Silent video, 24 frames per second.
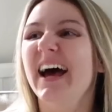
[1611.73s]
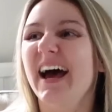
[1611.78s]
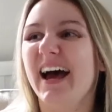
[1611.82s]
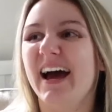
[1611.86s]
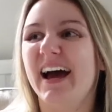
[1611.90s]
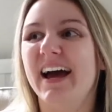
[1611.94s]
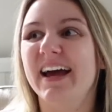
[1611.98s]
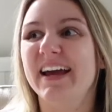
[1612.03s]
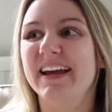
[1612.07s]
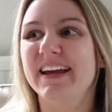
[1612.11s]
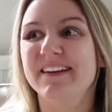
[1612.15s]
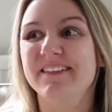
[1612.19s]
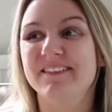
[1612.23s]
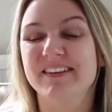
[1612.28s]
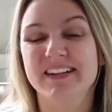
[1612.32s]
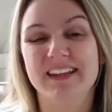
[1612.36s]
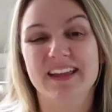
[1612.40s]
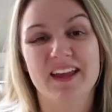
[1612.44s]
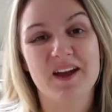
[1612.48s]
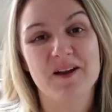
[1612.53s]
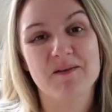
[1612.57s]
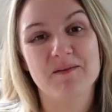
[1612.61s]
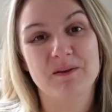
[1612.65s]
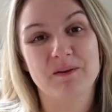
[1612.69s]
I
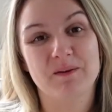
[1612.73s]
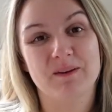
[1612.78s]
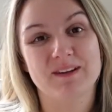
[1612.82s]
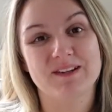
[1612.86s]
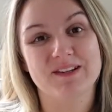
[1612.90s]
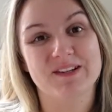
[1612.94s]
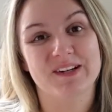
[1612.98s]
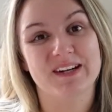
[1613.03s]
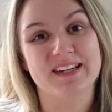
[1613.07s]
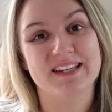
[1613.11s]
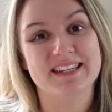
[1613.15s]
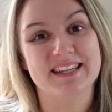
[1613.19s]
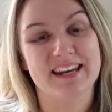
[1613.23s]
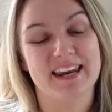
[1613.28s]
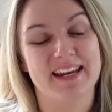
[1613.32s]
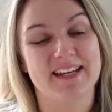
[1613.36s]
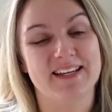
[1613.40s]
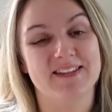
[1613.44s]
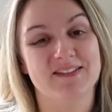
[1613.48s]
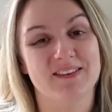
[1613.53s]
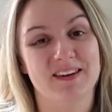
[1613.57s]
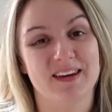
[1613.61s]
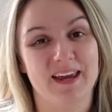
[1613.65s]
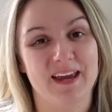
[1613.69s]
really hope you enjoyed
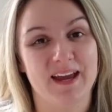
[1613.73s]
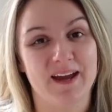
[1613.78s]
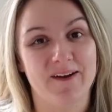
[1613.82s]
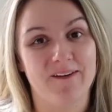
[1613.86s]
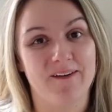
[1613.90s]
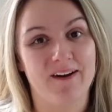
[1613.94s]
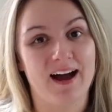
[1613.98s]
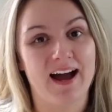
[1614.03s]
today's video.